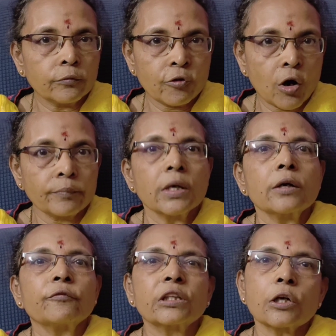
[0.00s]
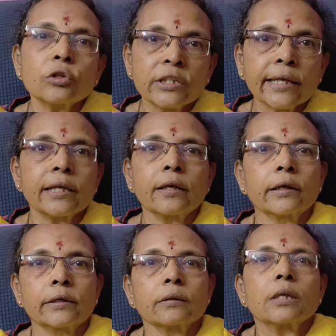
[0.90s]
form without thickening
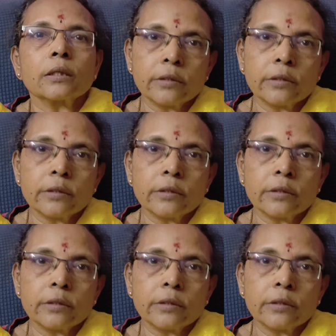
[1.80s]
it,